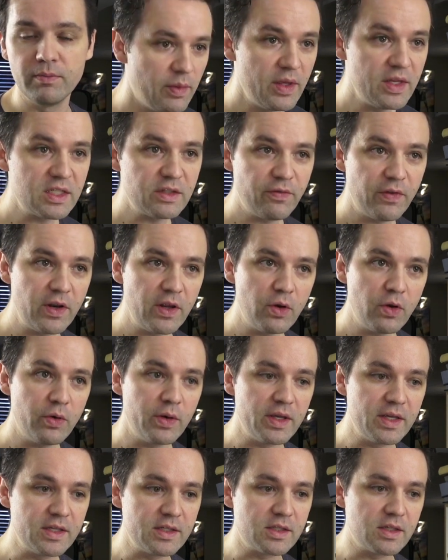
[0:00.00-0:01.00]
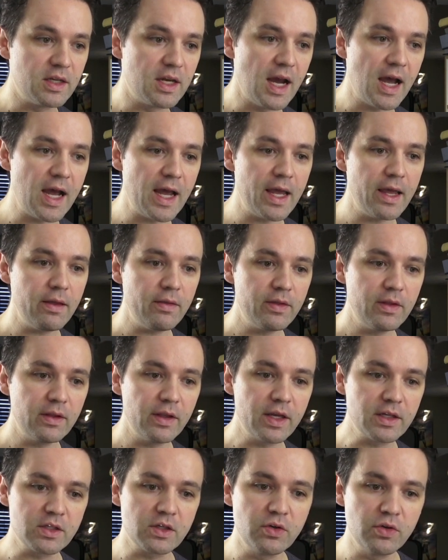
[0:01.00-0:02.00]
This video is guy that
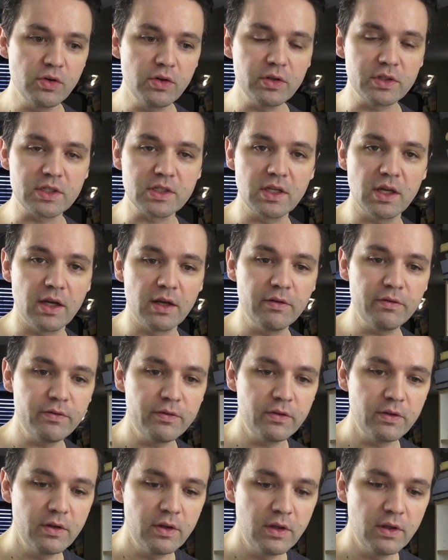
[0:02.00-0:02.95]
likes Google stuff,